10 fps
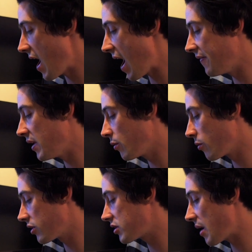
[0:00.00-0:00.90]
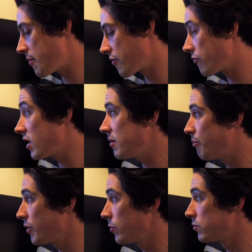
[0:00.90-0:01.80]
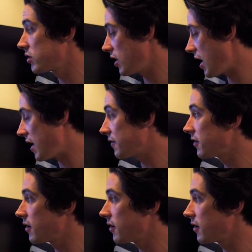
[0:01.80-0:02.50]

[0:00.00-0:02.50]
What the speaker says: and then we want to type reboot and